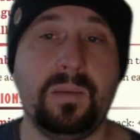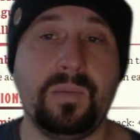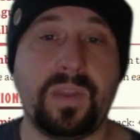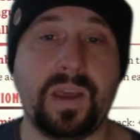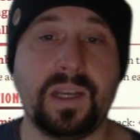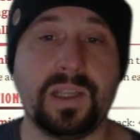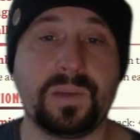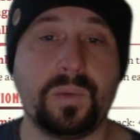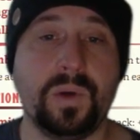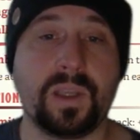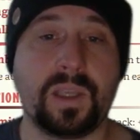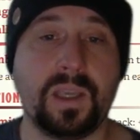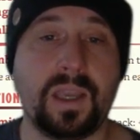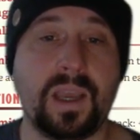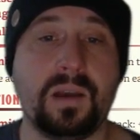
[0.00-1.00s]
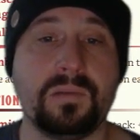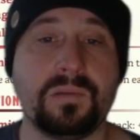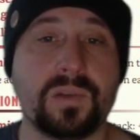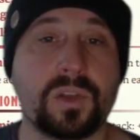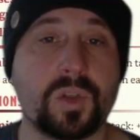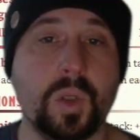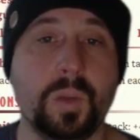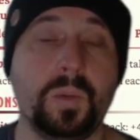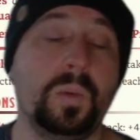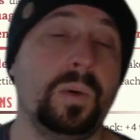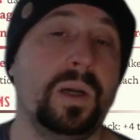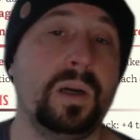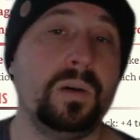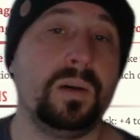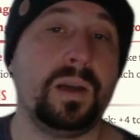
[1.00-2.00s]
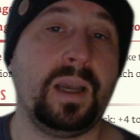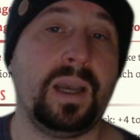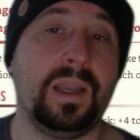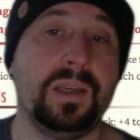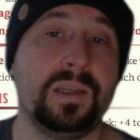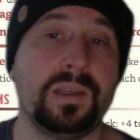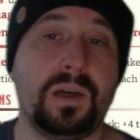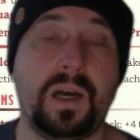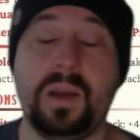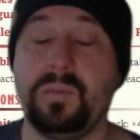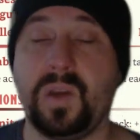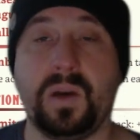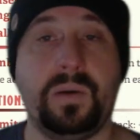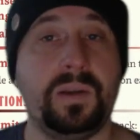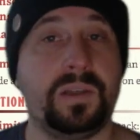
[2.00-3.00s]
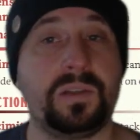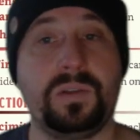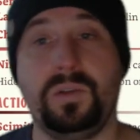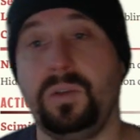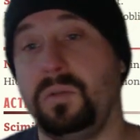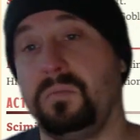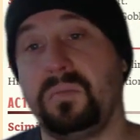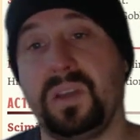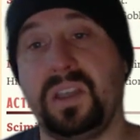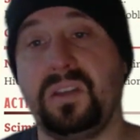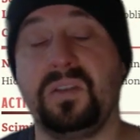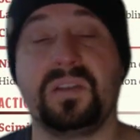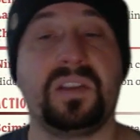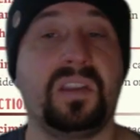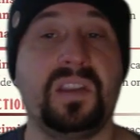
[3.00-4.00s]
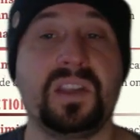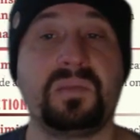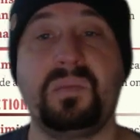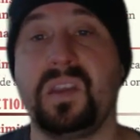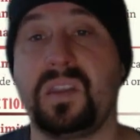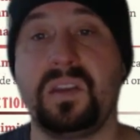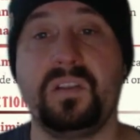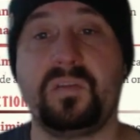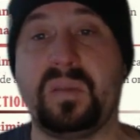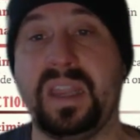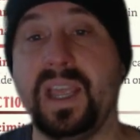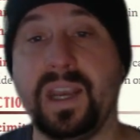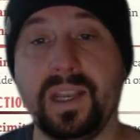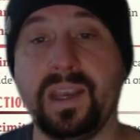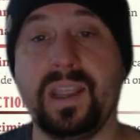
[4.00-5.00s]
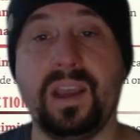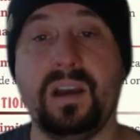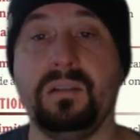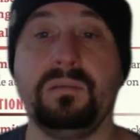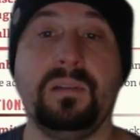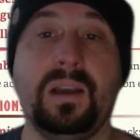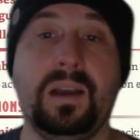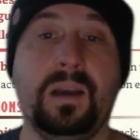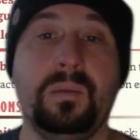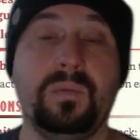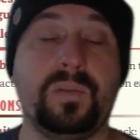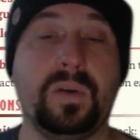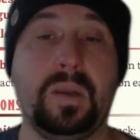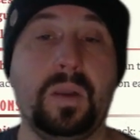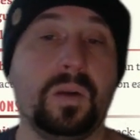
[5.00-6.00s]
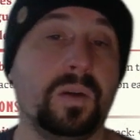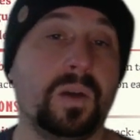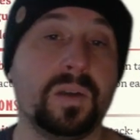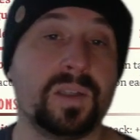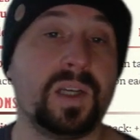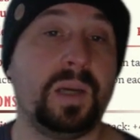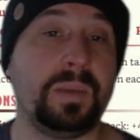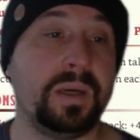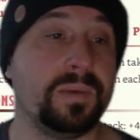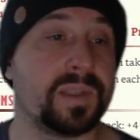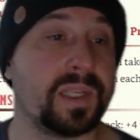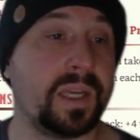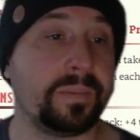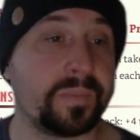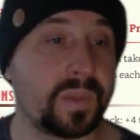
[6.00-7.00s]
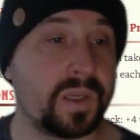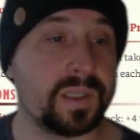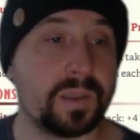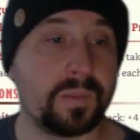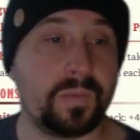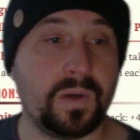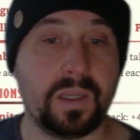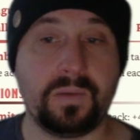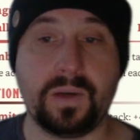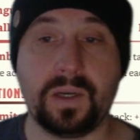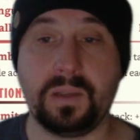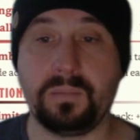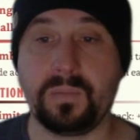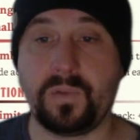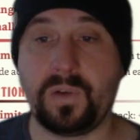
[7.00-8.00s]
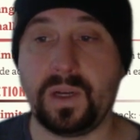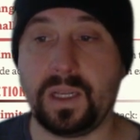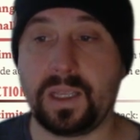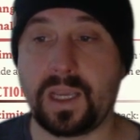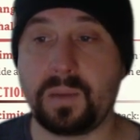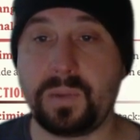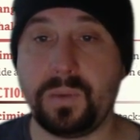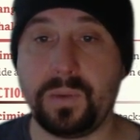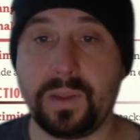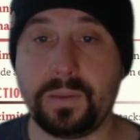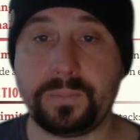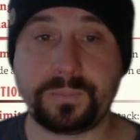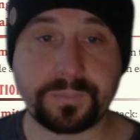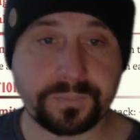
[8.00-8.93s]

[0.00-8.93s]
That is working out super well, and I'm going to be using this method of planning now for a long, long time, I would say, because I'm really, really, really happy with it.